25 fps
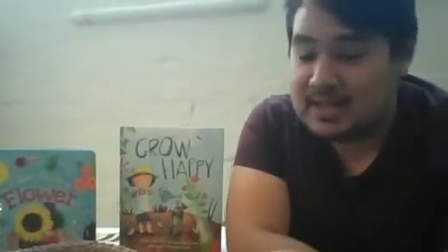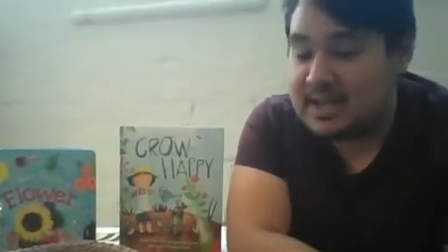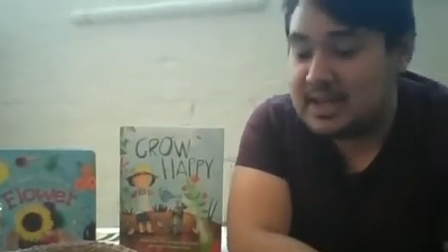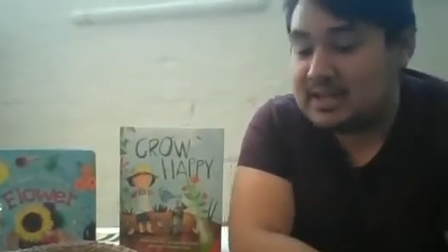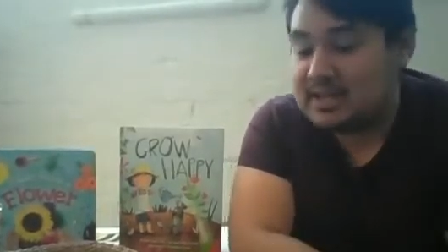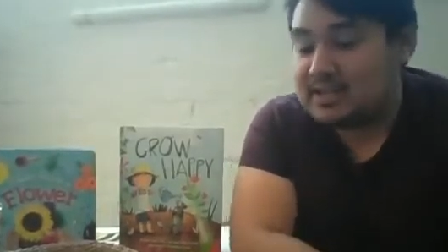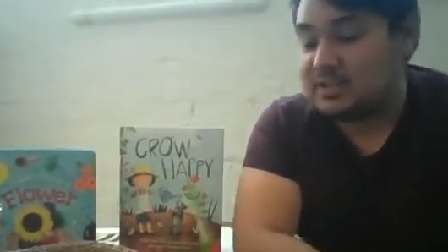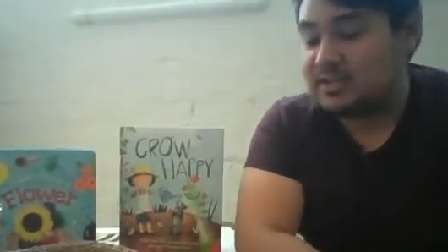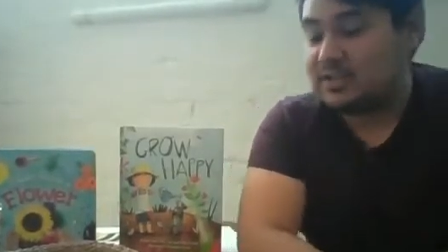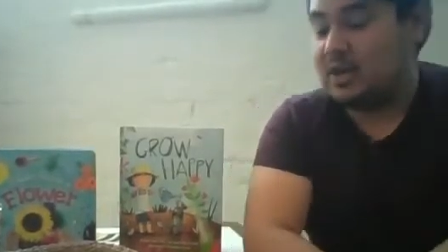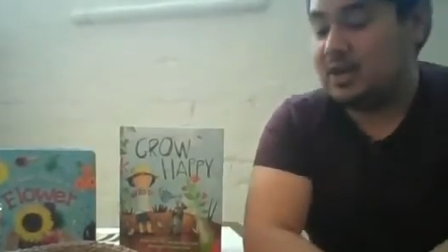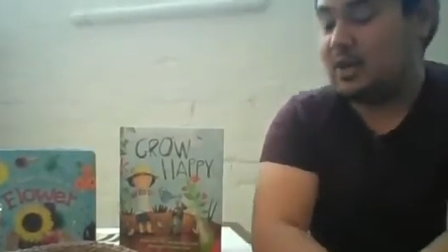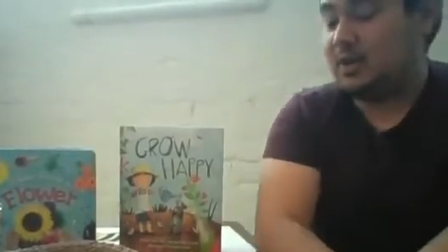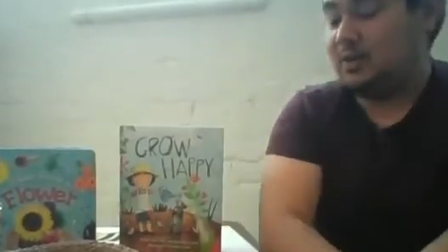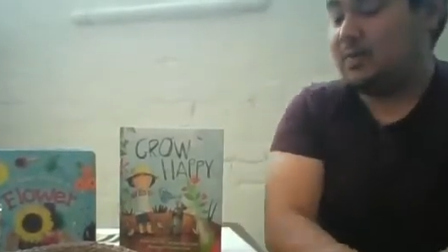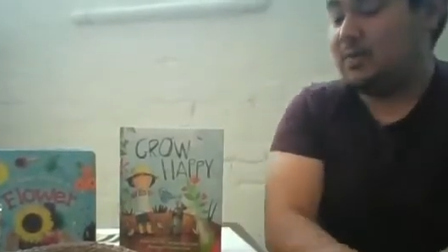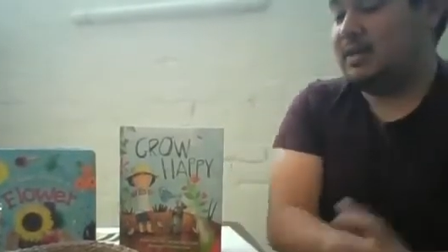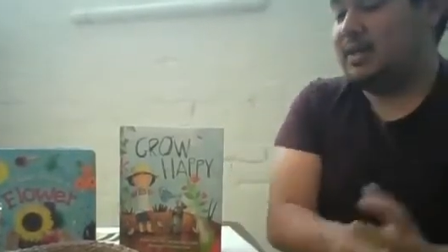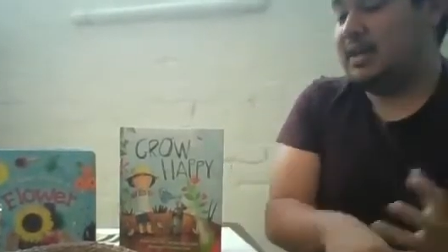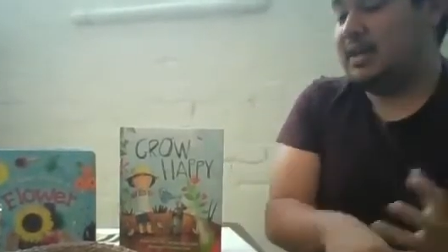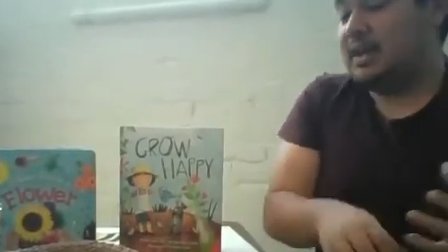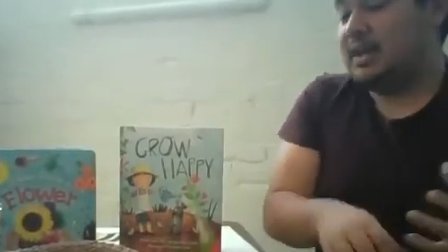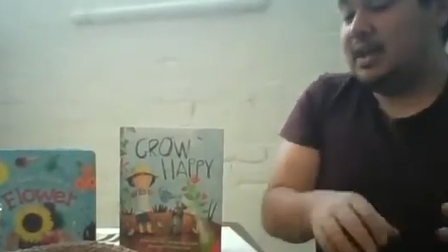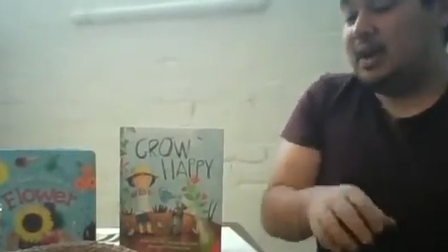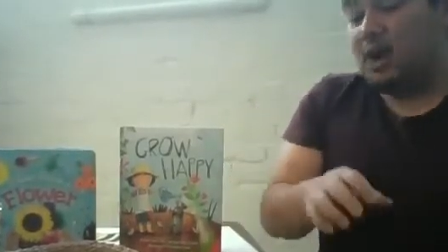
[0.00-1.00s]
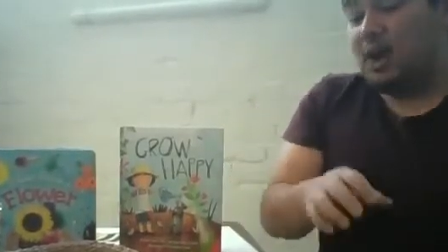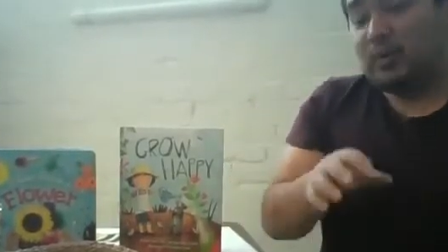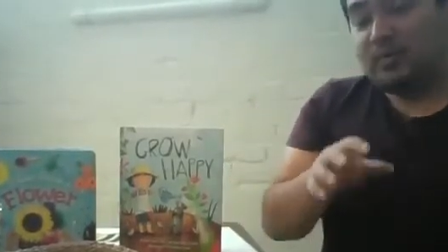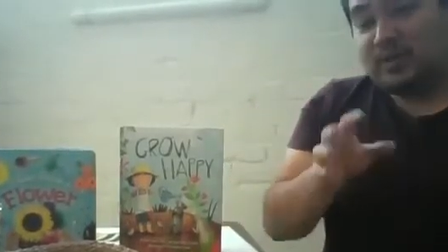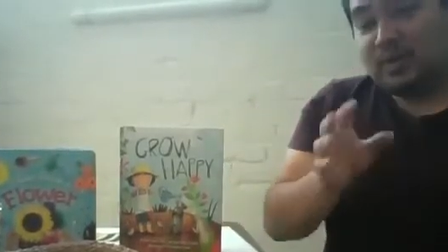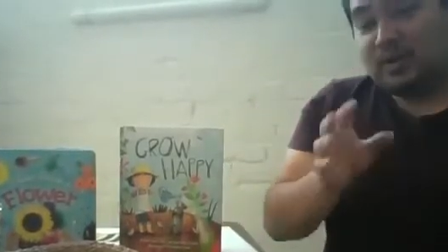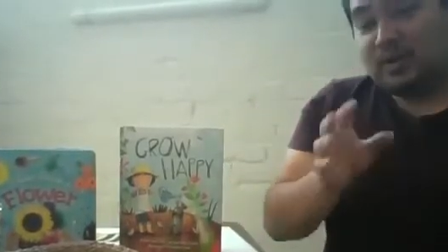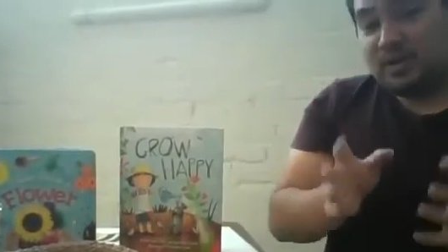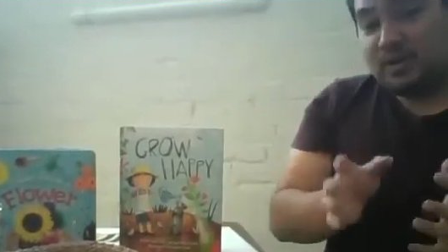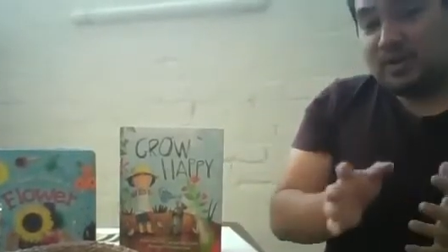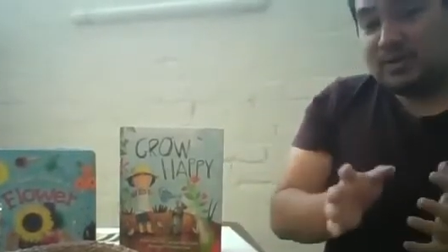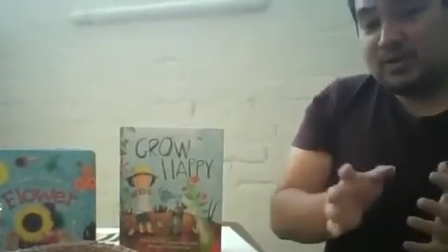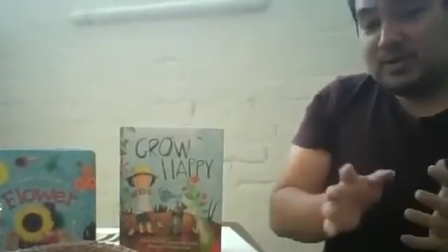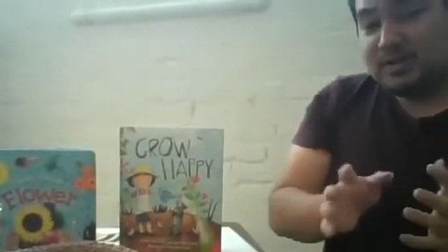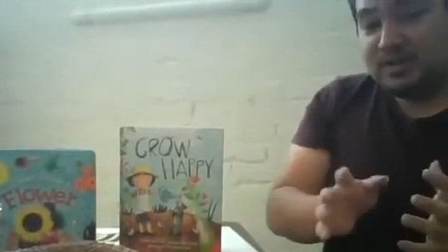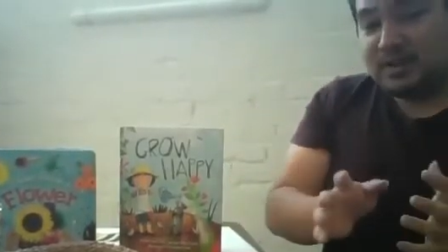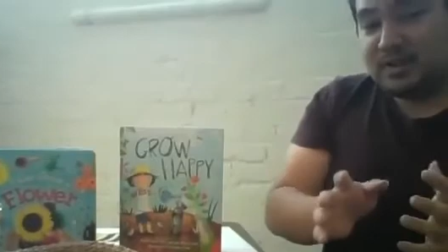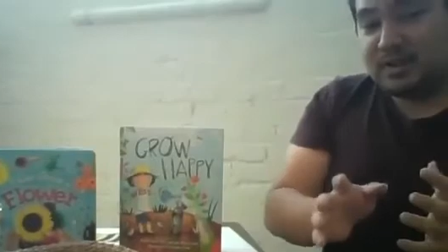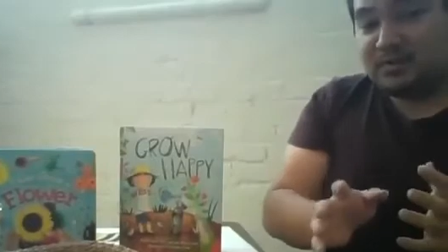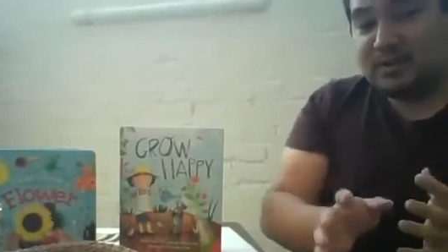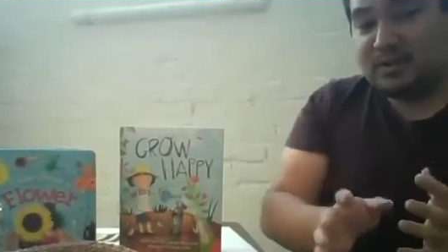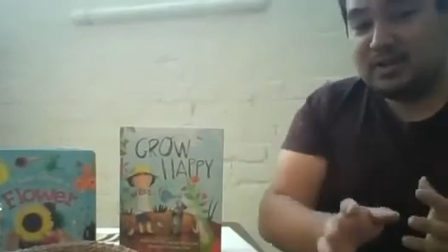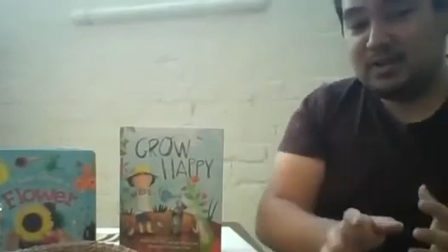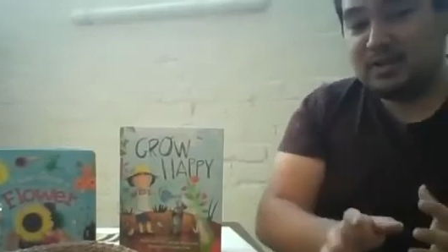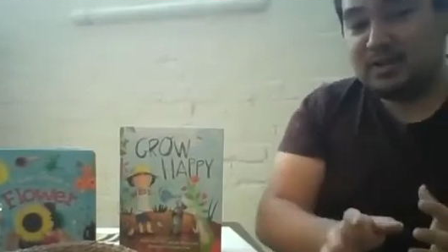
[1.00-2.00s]
So, hope your adults are there
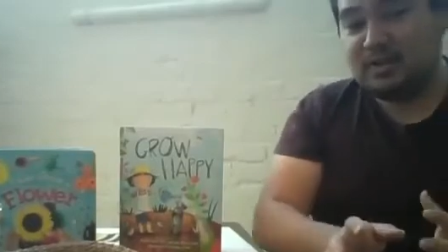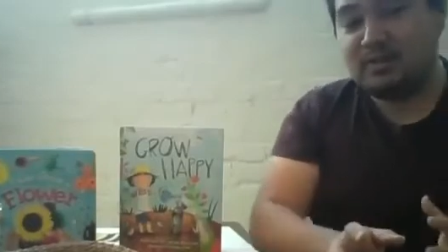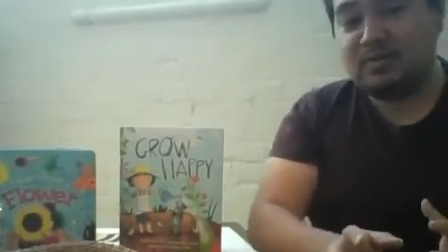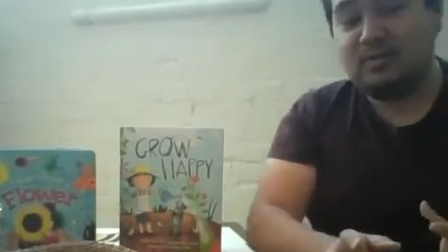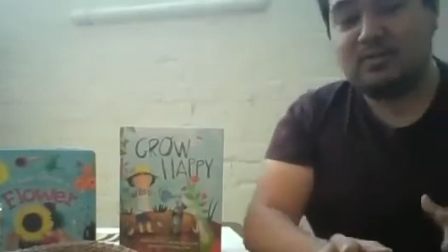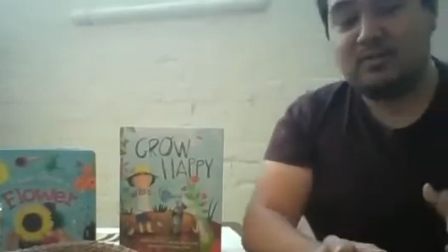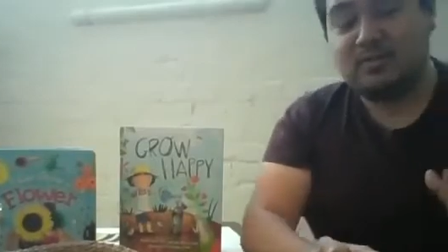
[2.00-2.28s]
with you.